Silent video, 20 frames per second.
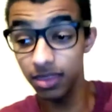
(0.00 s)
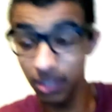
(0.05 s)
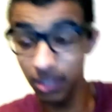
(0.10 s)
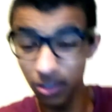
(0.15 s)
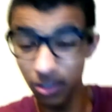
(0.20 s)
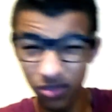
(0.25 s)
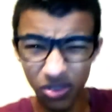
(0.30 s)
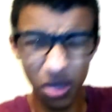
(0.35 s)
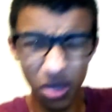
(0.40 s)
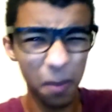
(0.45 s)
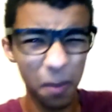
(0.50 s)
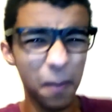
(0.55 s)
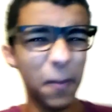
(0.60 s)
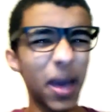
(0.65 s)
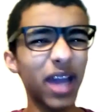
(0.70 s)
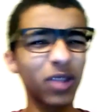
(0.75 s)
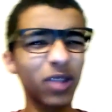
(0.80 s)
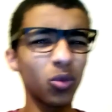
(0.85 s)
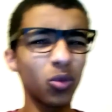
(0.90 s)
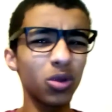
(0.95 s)
Then you've got
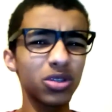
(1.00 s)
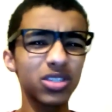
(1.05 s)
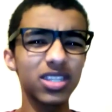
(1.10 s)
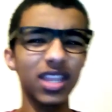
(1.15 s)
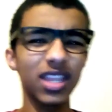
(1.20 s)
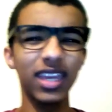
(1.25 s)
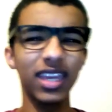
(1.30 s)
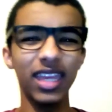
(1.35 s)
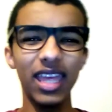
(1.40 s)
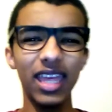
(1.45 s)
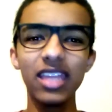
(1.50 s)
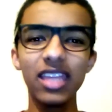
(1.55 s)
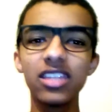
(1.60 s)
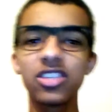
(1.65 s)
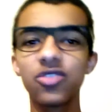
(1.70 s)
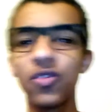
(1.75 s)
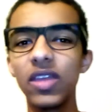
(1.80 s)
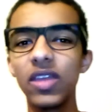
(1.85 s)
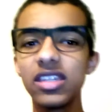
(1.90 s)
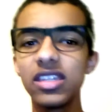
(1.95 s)
bad ones like
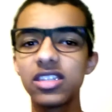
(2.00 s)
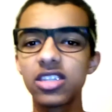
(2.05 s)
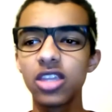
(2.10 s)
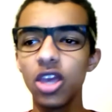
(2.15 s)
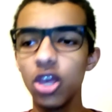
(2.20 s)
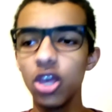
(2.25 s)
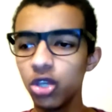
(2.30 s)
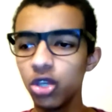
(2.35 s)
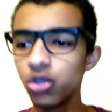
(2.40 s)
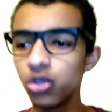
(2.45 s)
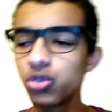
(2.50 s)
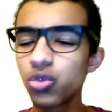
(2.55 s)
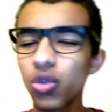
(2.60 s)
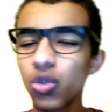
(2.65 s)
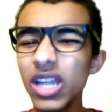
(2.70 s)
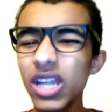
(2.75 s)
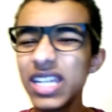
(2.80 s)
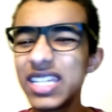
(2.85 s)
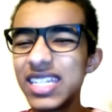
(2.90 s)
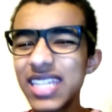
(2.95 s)
It's Vince, who
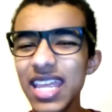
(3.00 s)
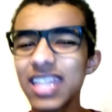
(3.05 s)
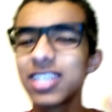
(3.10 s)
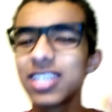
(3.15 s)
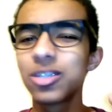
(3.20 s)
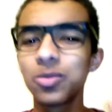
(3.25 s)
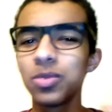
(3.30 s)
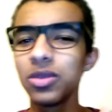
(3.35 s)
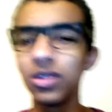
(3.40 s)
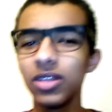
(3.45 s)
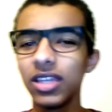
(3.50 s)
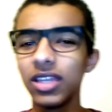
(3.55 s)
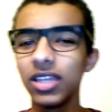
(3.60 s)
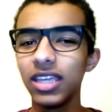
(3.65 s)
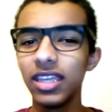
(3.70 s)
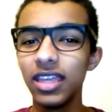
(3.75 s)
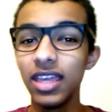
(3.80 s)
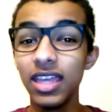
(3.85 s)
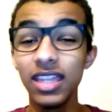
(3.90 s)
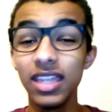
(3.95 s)
tried
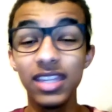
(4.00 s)
desperately